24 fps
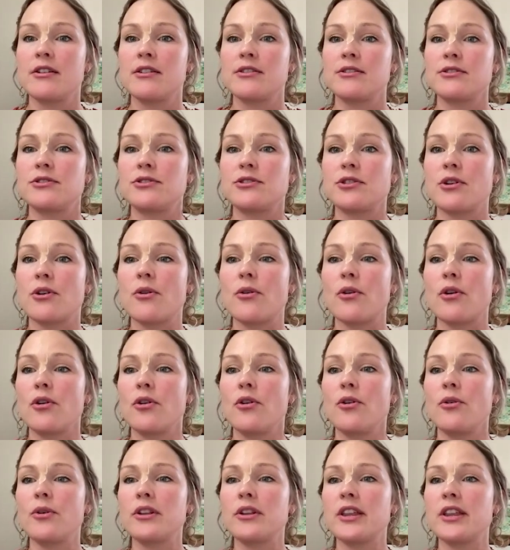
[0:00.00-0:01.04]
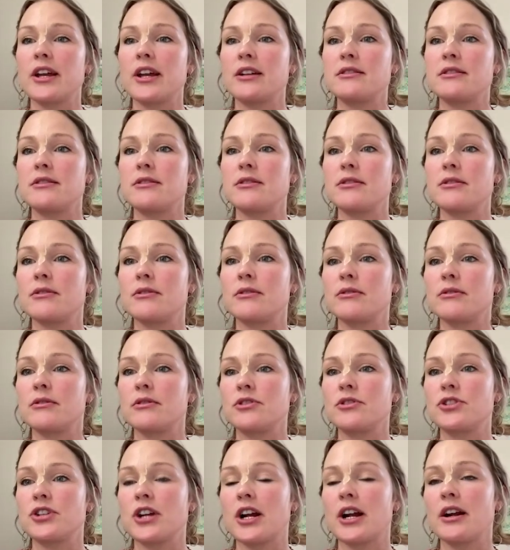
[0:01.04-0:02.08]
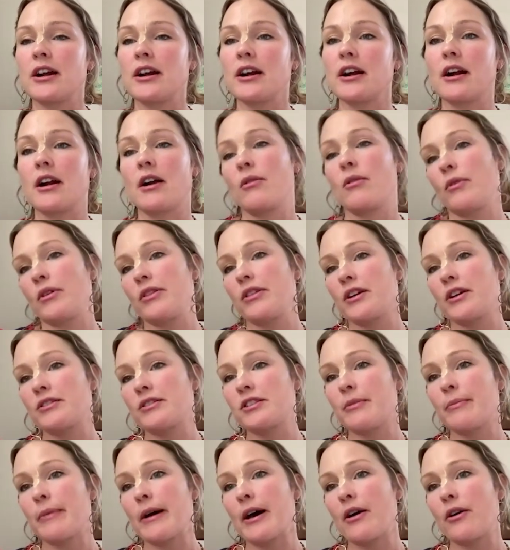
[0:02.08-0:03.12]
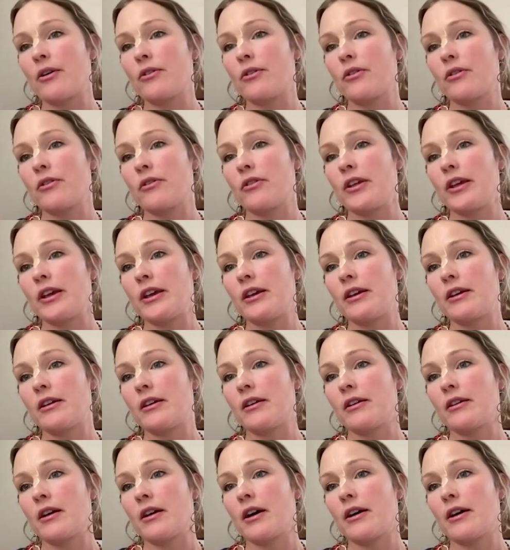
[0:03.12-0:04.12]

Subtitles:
So who would like to share with us about the